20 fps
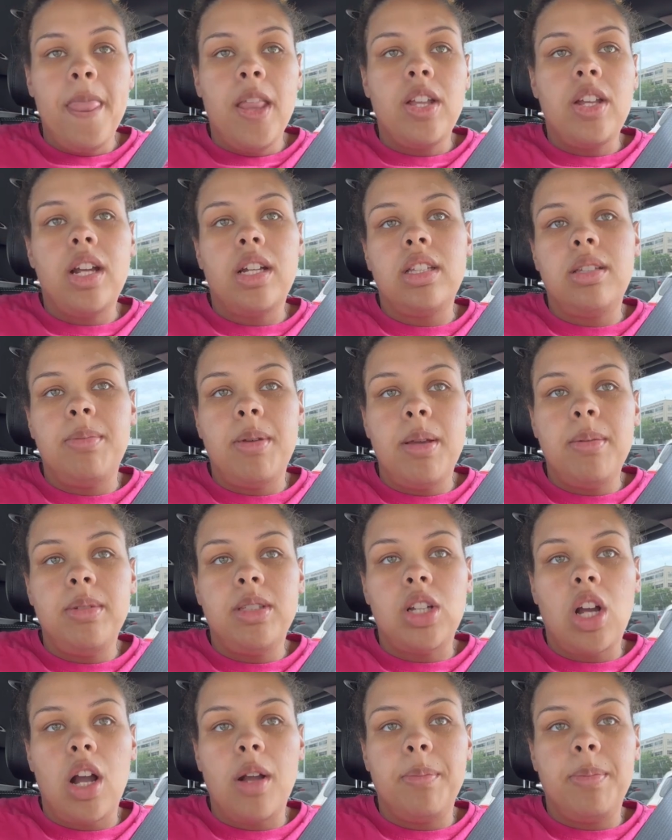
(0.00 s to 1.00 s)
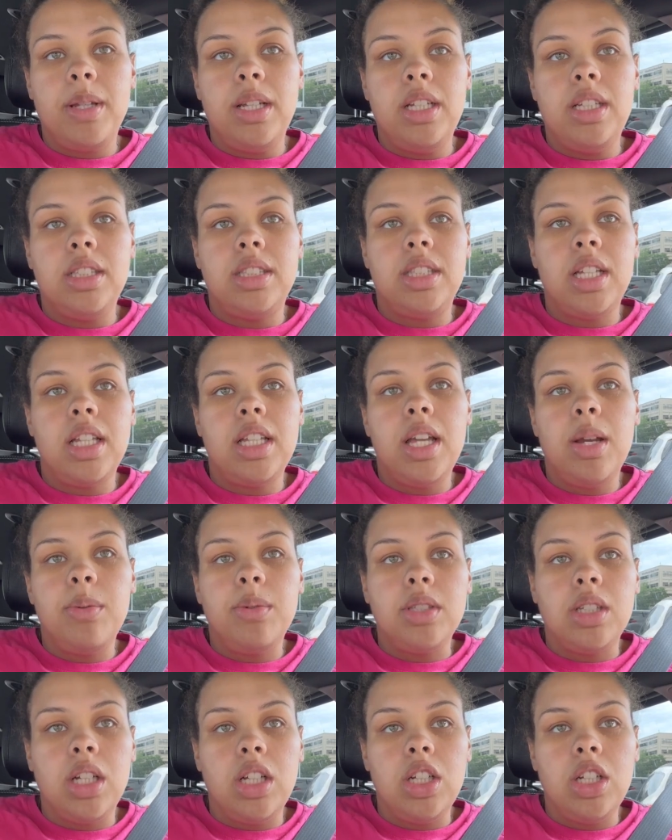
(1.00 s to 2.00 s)
Checked the baby's heartbeat, said they
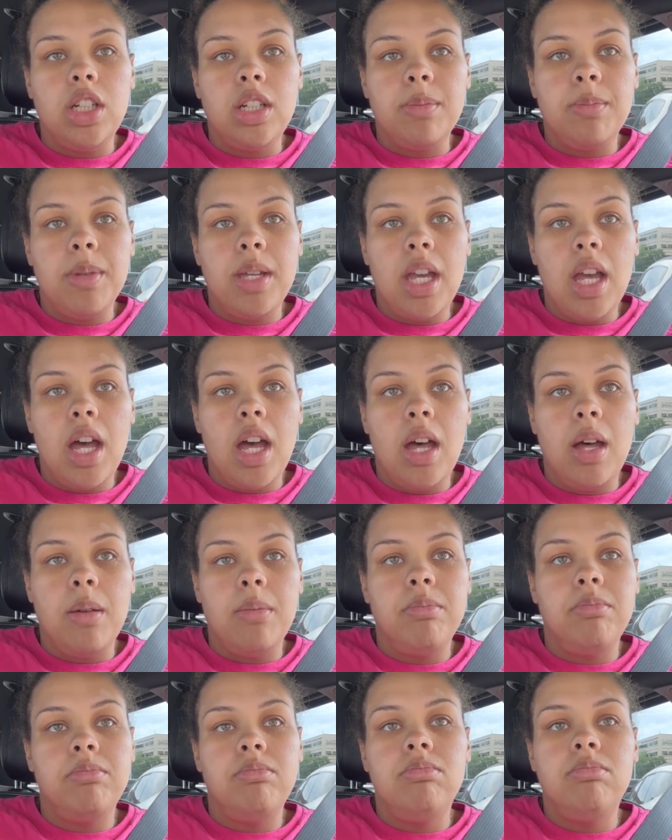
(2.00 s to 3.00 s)
were going to hook me up.